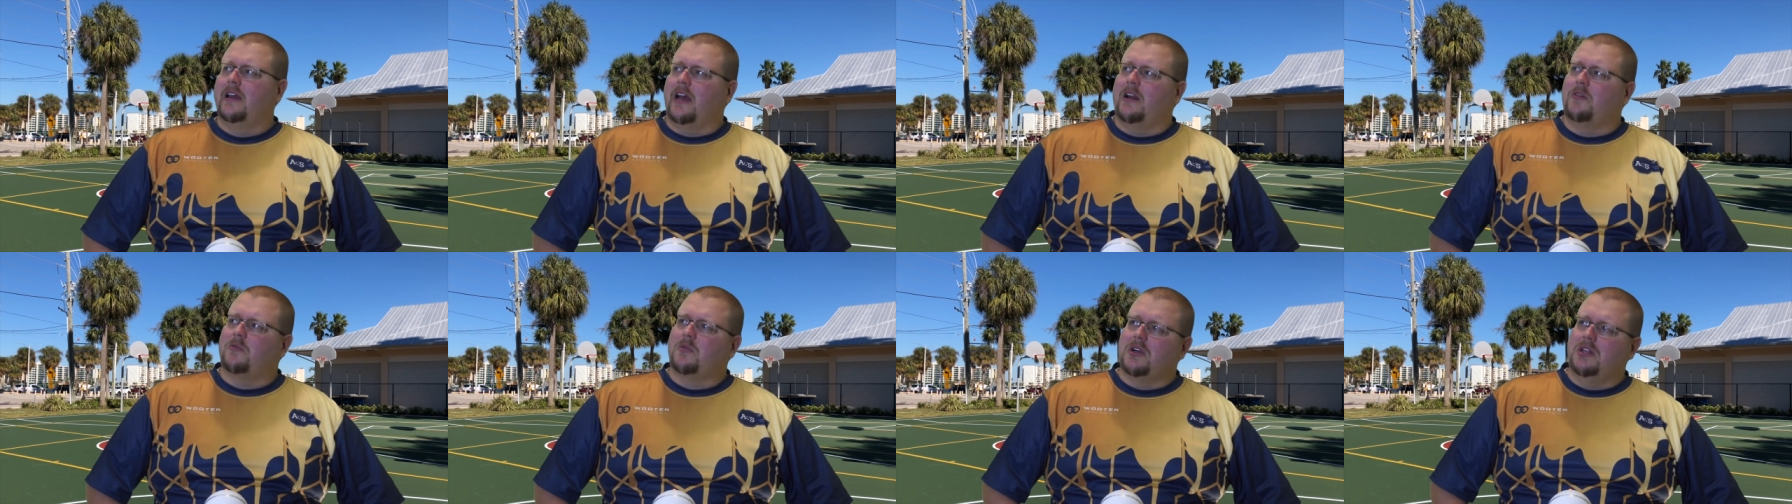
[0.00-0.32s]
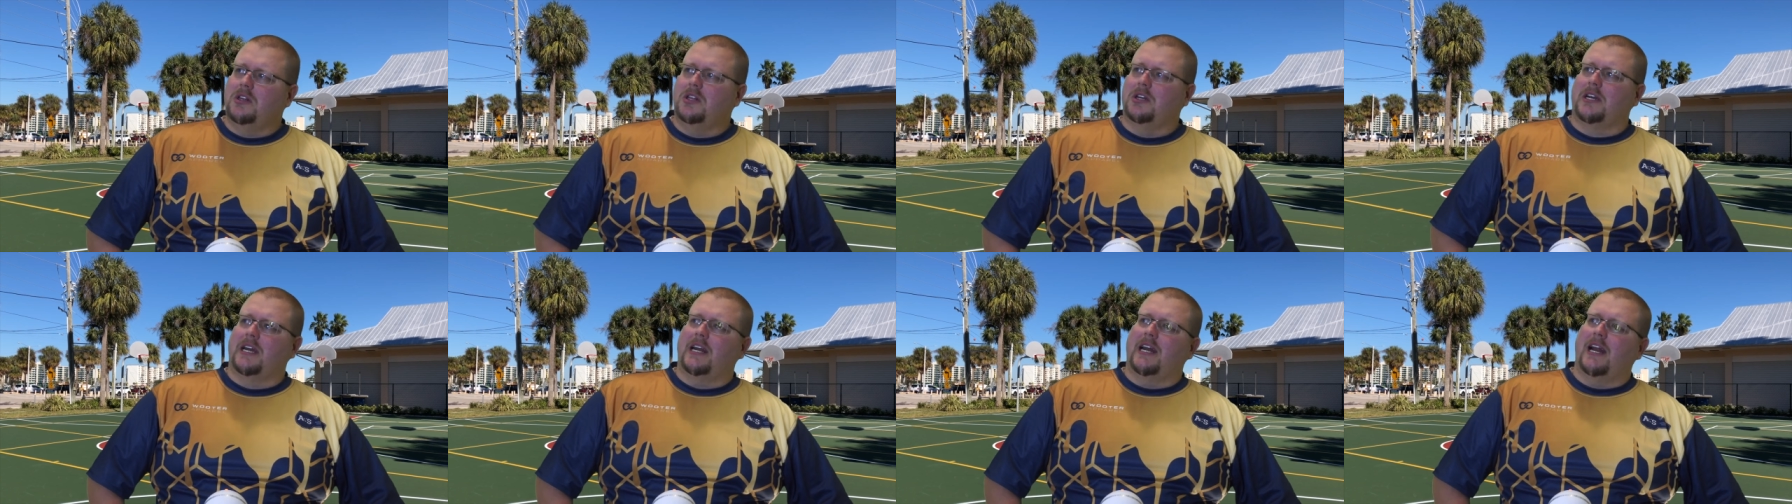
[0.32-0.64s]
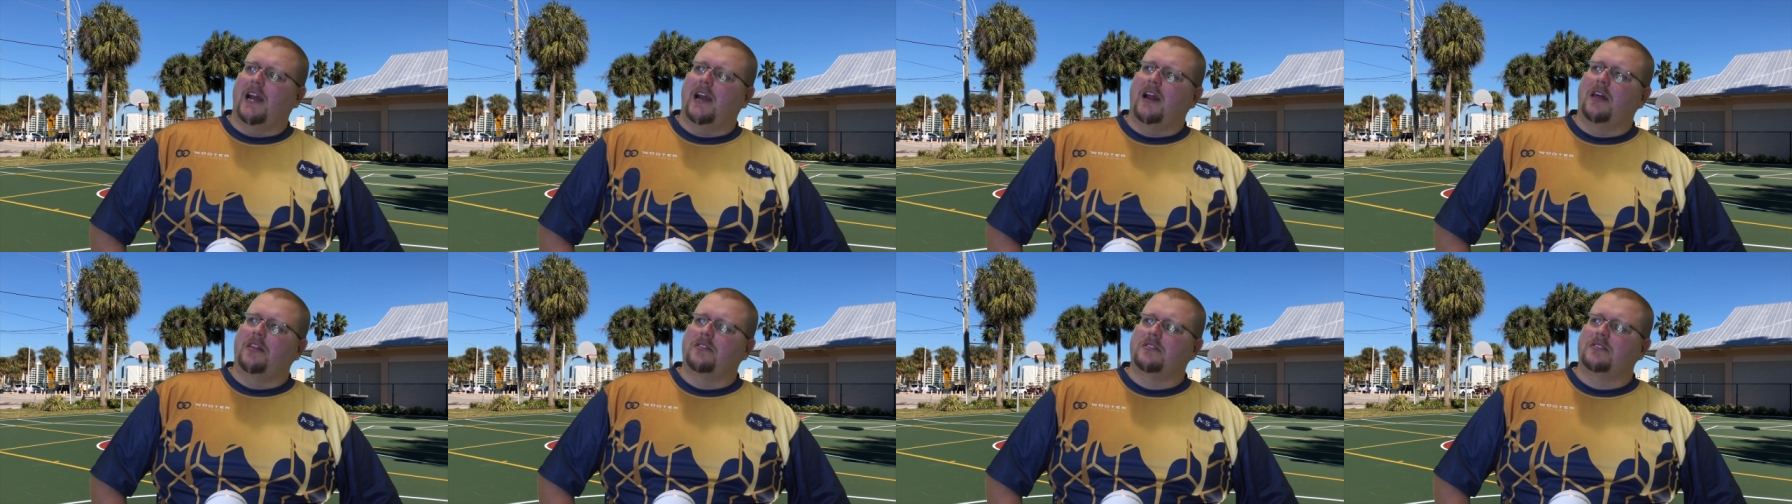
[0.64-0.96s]
and we're looking
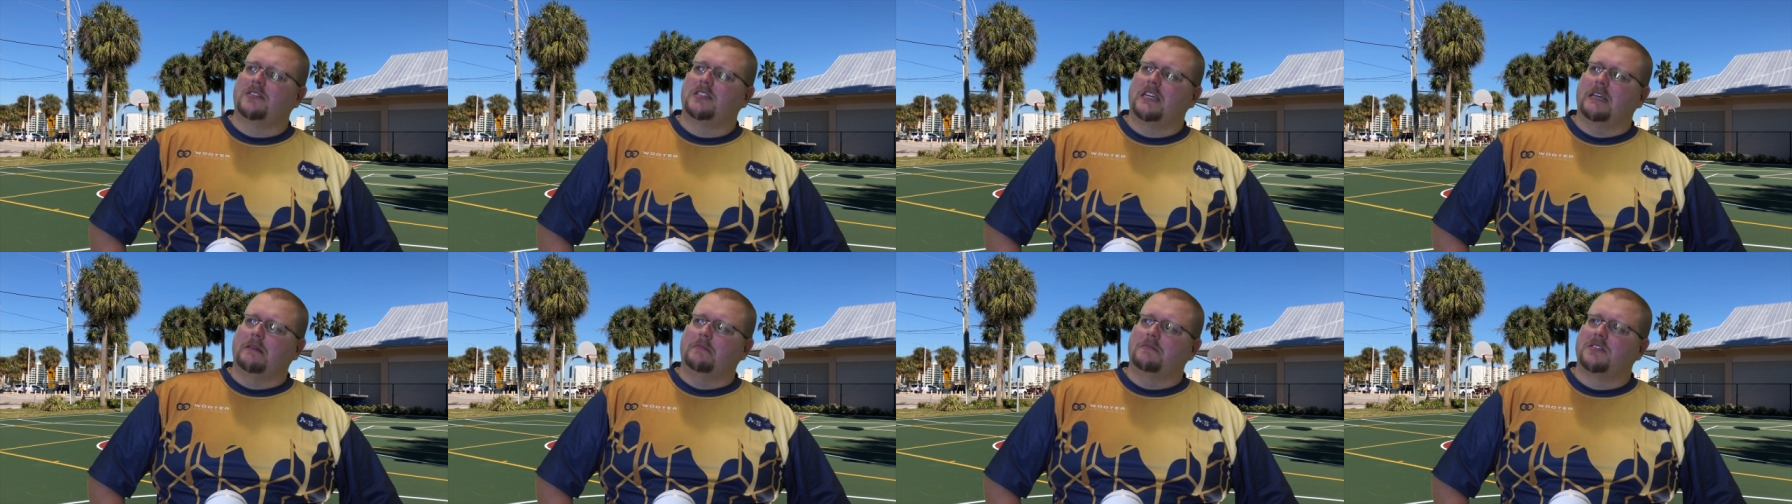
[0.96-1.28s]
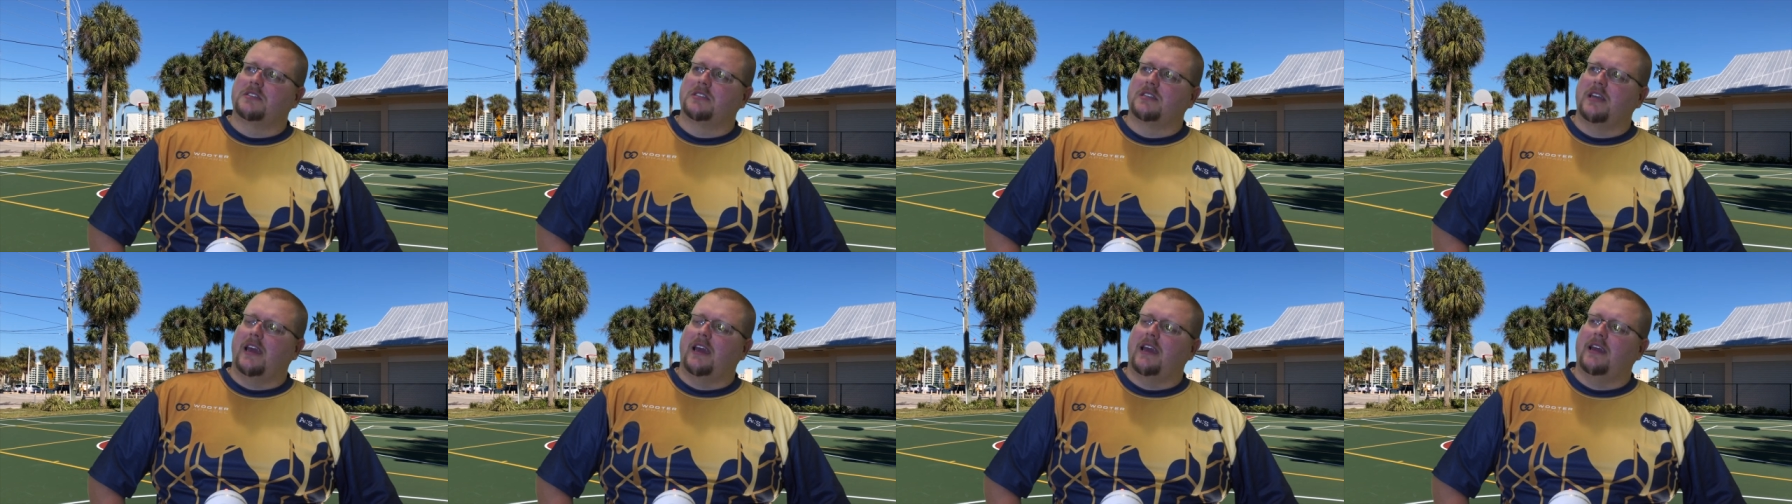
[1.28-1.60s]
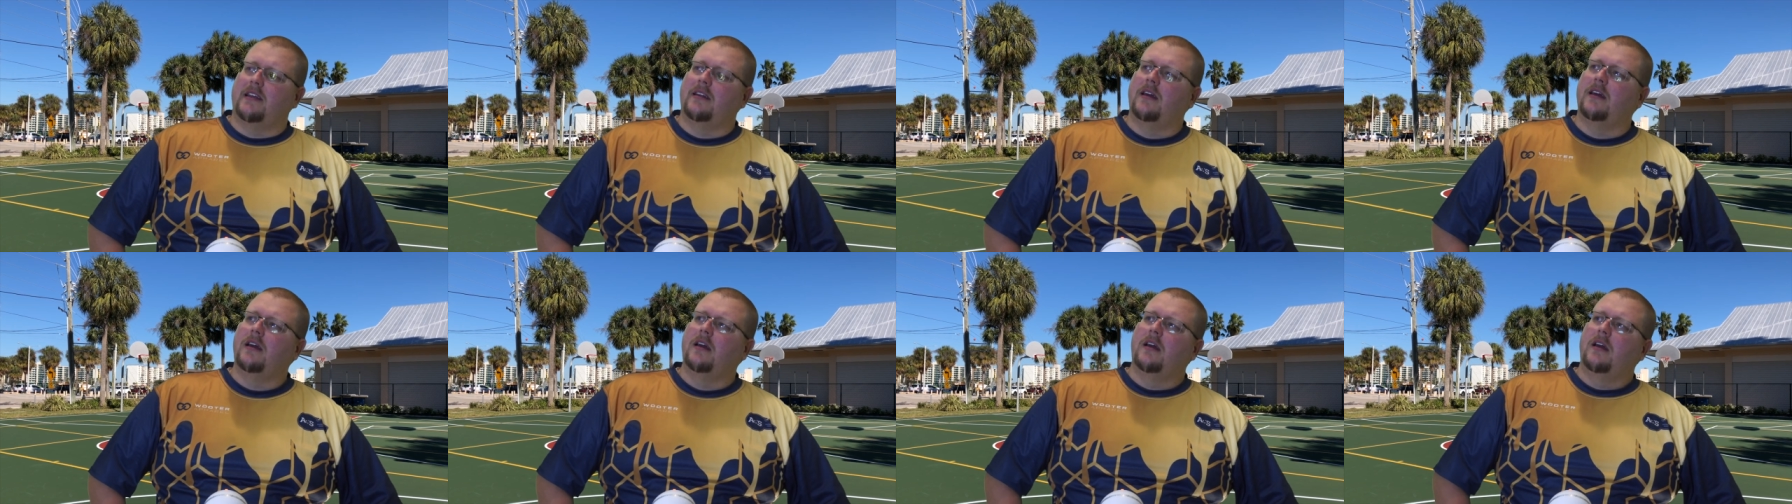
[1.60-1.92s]
at other teams
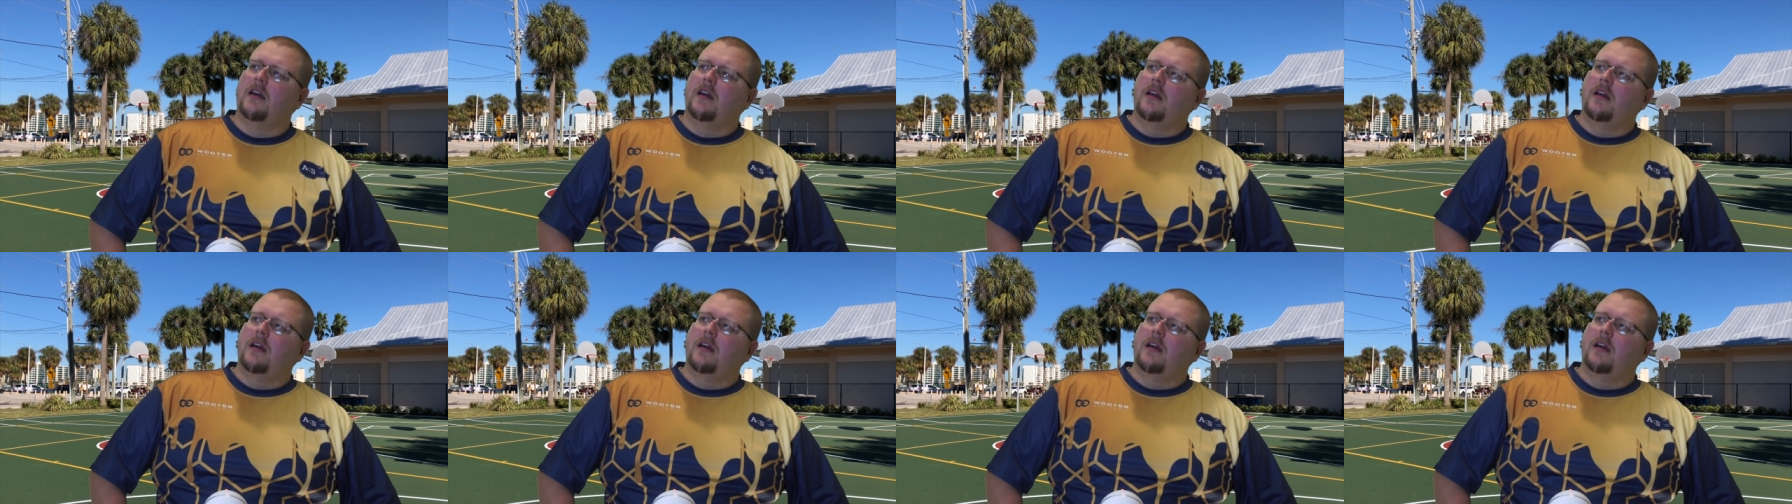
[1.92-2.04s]
saying,